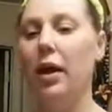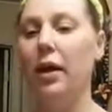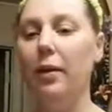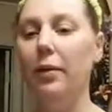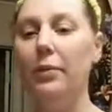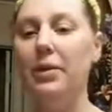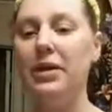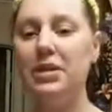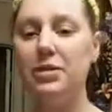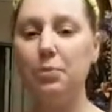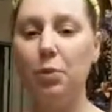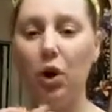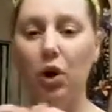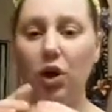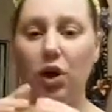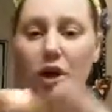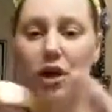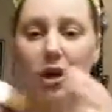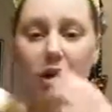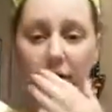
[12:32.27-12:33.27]
But it's
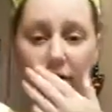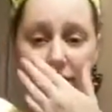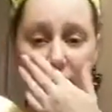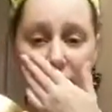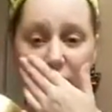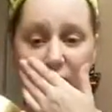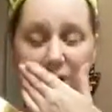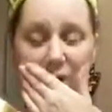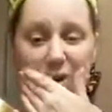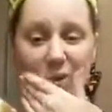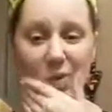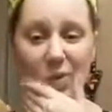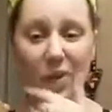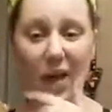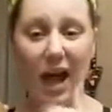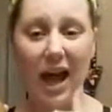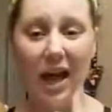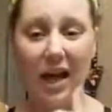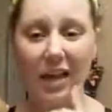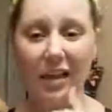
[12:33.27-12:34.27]
part of the new
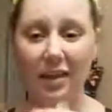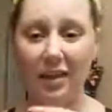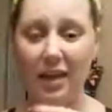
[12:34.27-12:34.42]
line